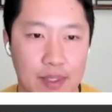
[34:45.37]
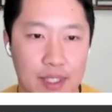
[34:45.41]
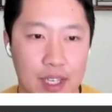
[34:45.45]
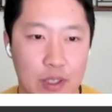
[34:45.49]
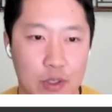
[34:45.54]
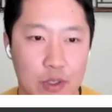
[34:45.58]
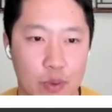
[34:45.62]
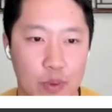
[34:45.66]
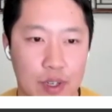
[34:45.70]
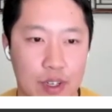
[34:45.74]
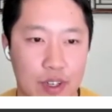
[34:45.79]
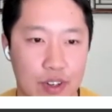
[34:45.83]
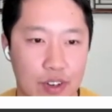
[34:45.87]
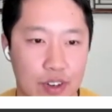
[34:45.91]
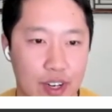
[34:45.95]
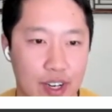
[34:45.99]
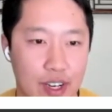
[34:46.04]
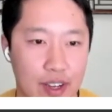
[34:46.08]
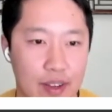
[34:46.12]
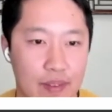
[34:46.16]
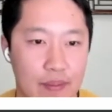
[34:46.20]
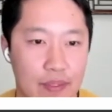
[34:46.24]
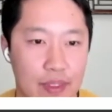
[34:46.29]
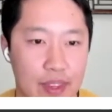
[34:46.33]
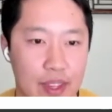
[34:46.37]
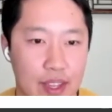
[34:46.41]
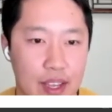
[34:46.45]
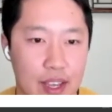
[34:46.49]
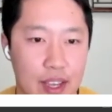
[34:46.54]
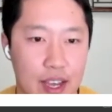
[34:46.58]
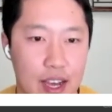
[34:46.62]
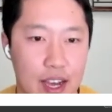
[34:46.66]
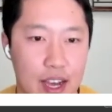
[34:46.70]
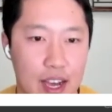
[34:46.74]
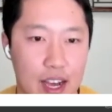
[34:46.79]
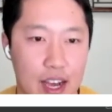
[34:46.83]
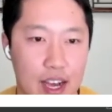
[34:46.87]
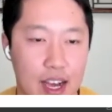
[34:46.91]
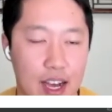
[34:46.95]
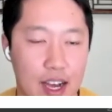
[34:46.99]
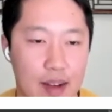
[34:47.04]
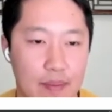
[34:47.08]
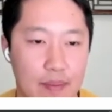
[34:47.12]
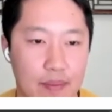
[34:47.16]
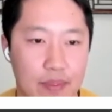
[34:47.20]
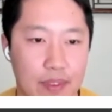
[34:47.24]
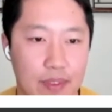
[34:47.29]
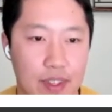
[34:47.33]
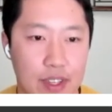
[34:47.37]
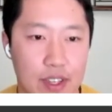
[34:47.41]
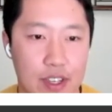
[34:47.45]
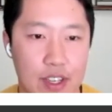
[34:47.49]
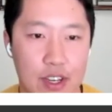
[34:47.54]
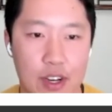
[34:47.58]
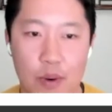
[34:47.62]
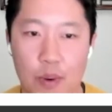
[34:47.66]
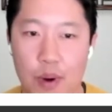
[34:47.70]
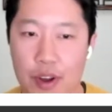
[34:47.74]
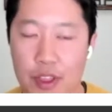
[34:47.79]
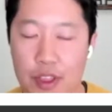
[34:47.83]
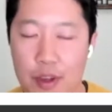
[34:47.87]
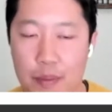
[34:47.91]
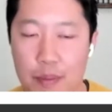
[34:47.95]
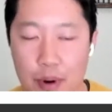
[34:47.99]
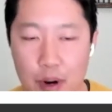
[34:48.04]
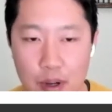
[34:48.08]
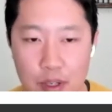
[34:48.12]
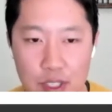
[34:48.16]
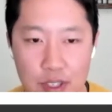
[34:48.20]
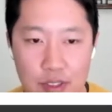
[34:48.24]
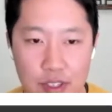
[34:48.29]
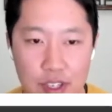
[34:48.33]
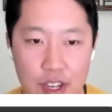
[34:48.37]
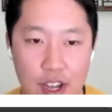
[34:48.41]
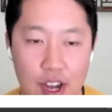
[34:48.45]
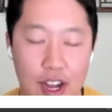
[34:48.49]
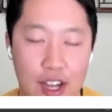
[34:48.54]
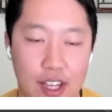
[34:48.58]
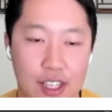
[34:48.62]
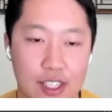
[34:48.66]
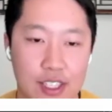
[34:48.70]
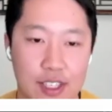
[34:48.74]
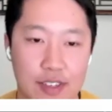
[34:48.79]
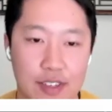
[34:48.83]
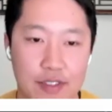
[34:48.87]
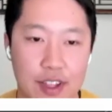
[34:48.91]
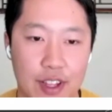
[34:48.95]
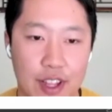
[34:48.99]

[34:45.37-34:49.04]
I was wondering, what are the pros and cons of the